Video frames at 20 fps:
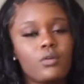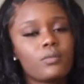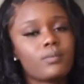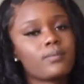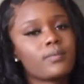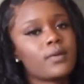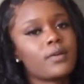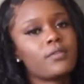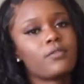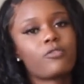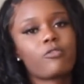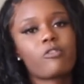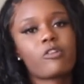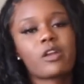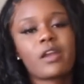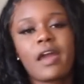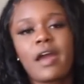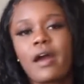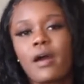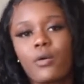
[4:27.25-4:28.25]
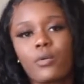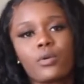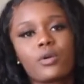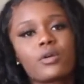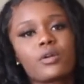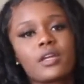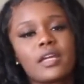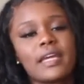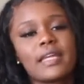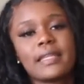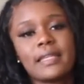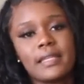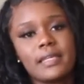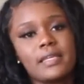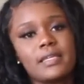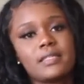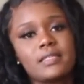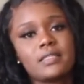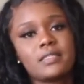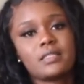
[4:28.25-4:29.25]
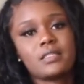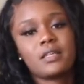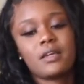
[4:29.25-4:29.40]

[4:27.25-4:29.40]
for an hour at least.